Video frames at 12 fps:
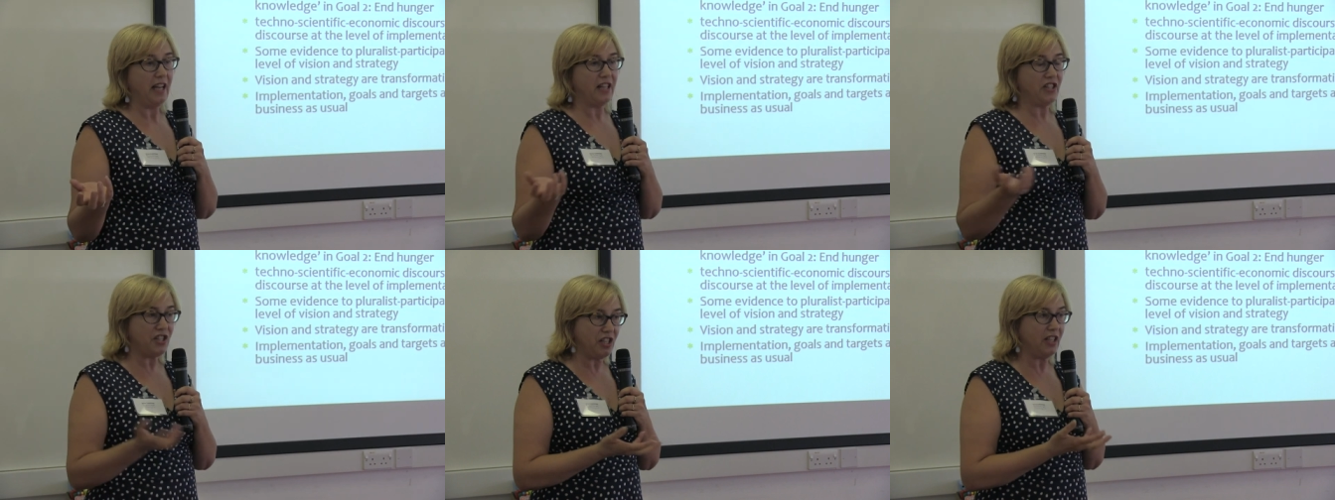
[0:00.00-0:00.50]

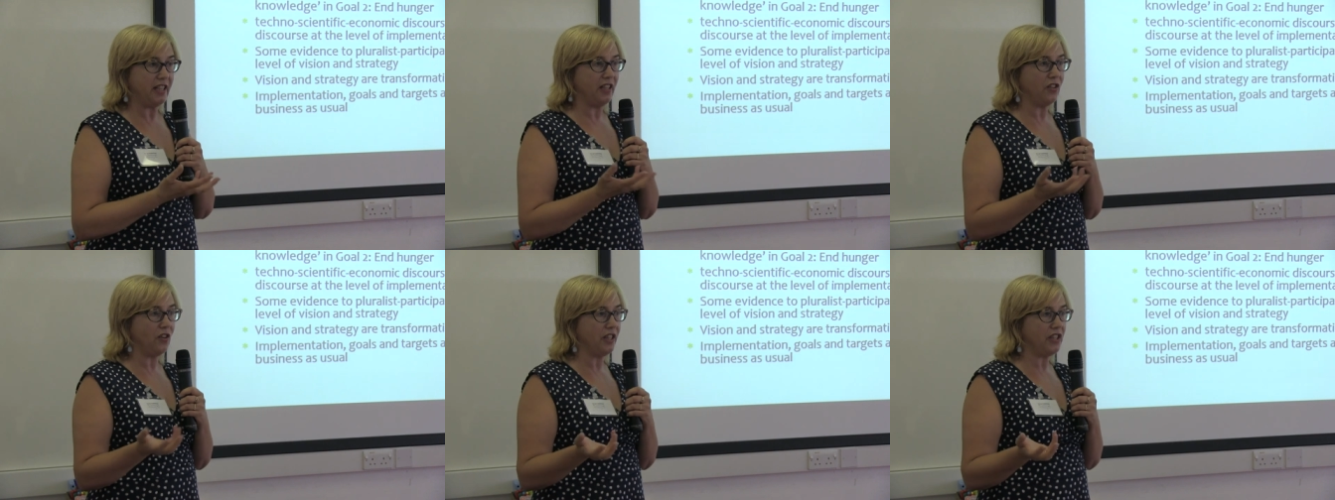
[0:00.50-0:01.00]
it's certainly
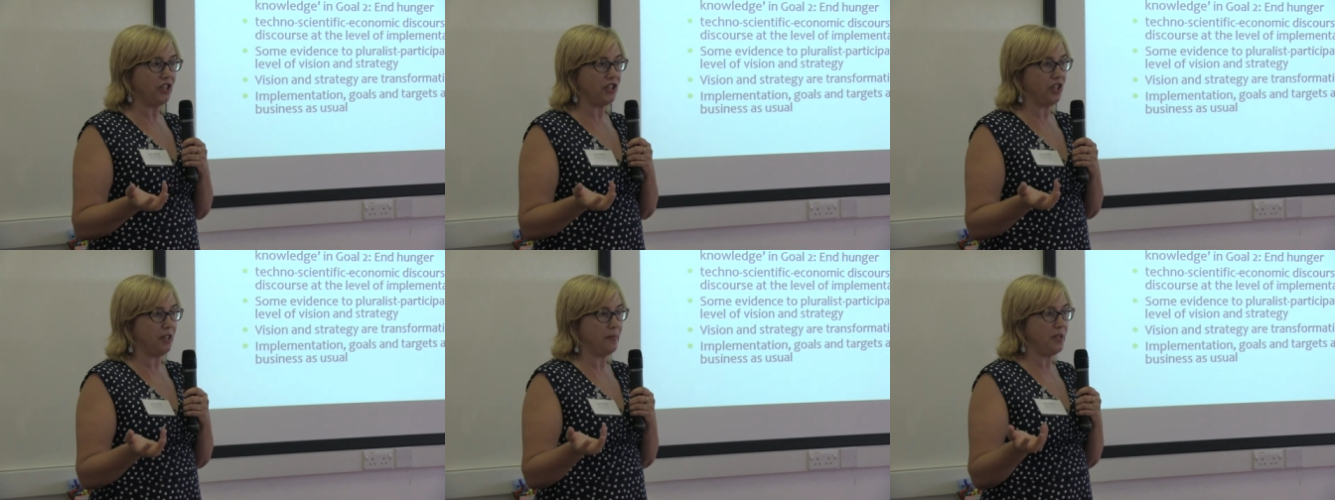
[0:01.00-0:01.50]
in knowledge
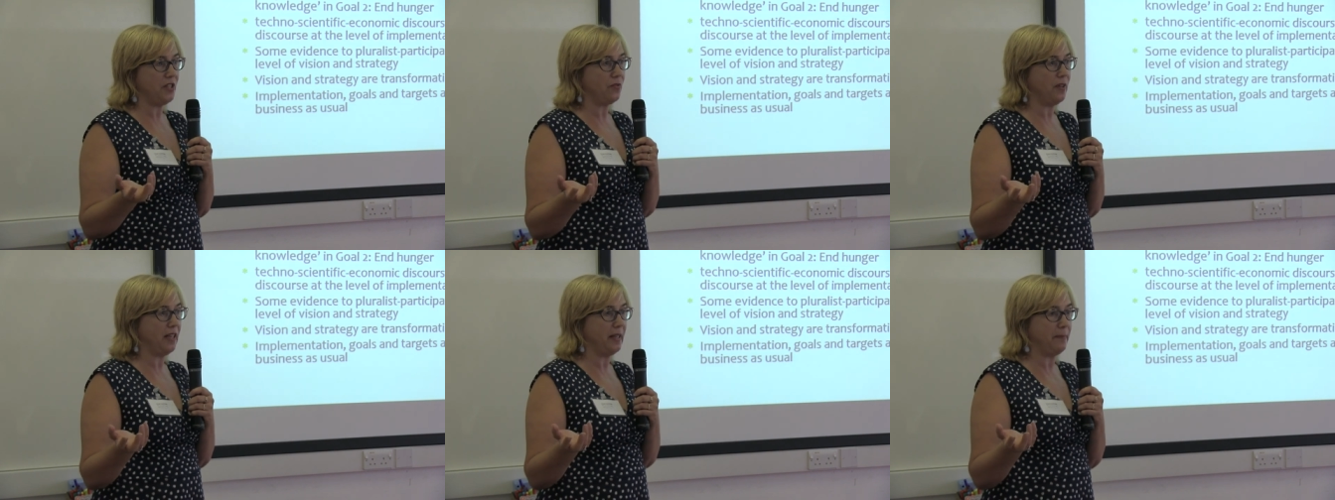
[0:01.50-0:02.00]
terms, it's
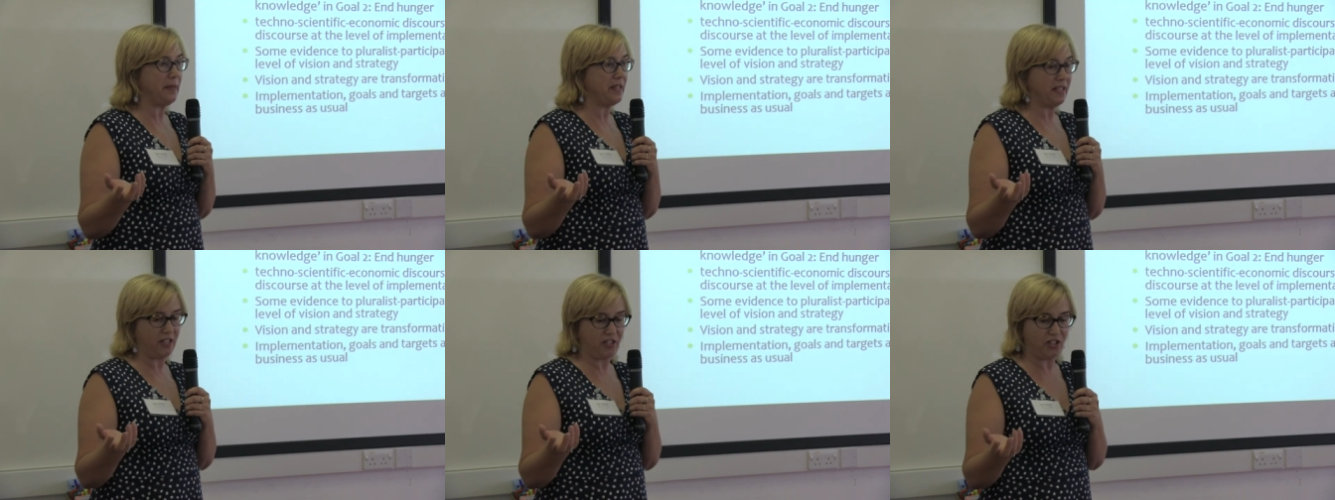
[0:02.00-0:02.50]
really
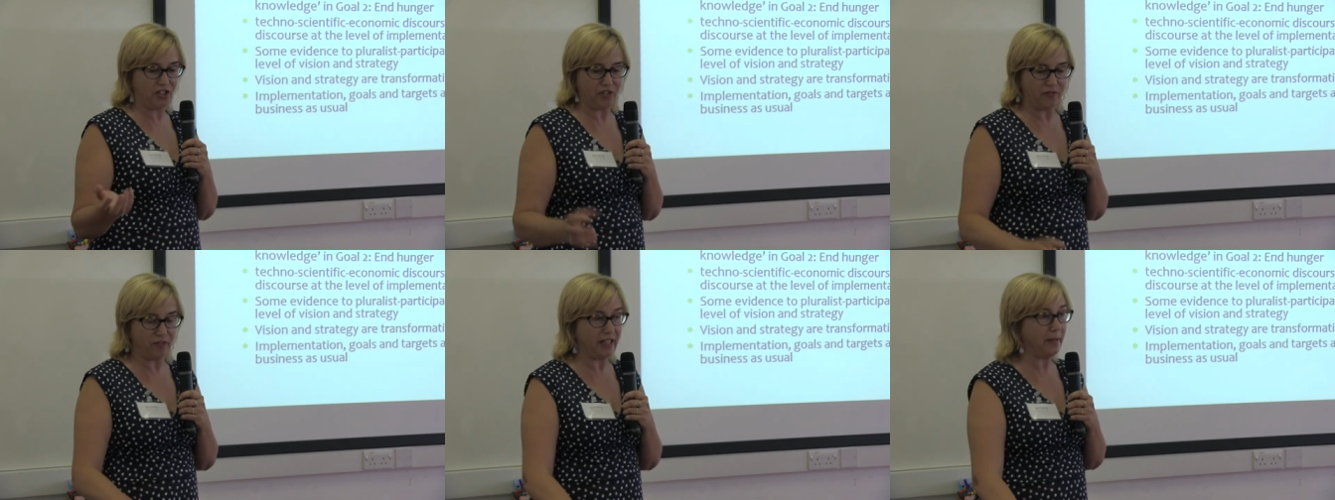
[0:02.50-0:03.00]
business as,
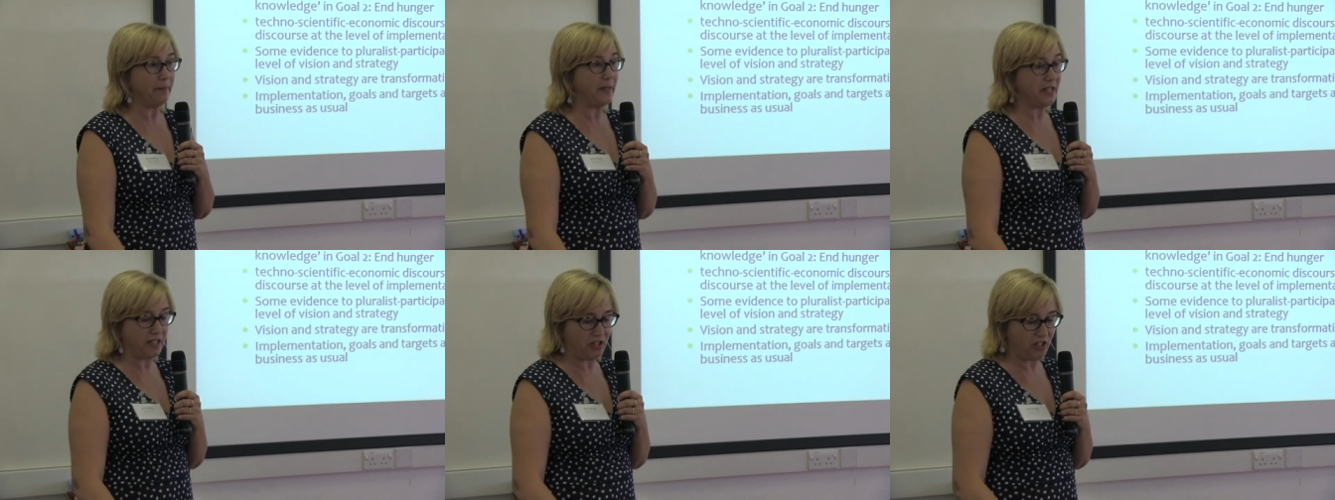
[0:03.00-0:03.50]
really
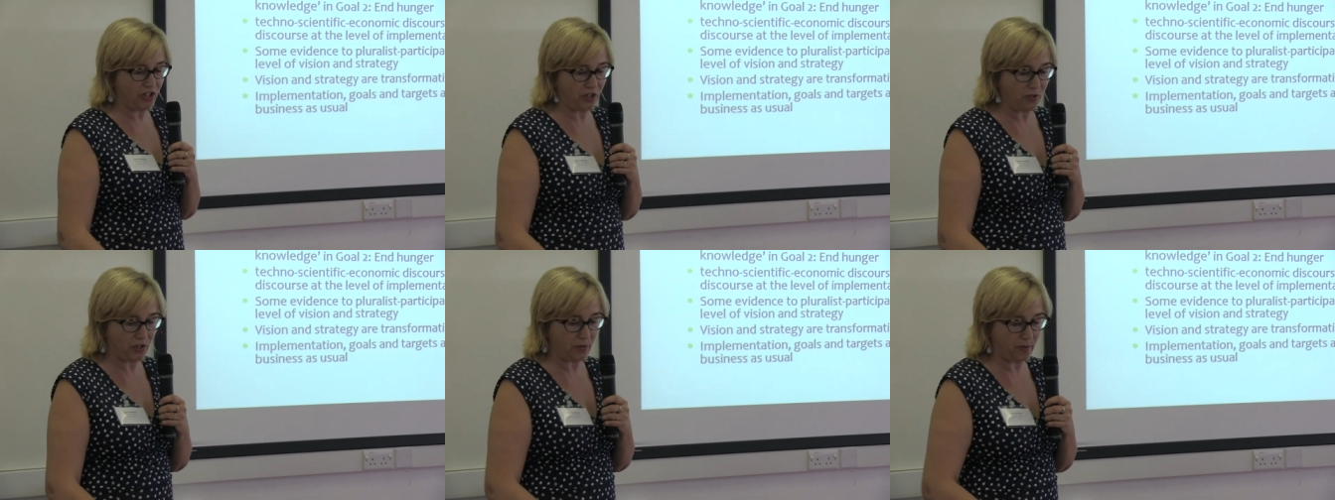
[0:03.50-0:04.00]
business as
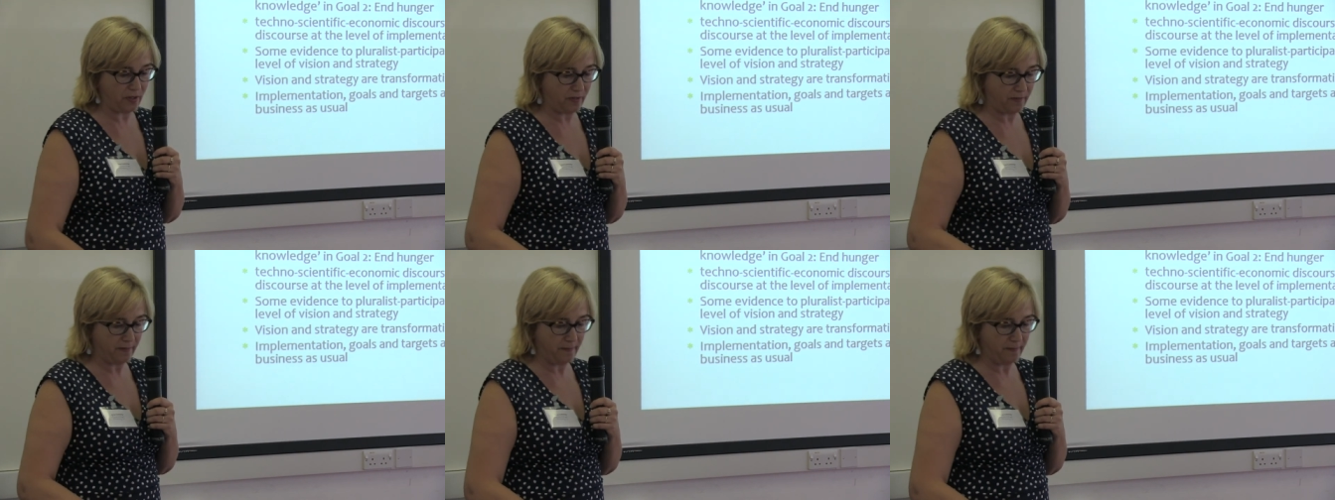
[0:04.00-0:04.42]
usual.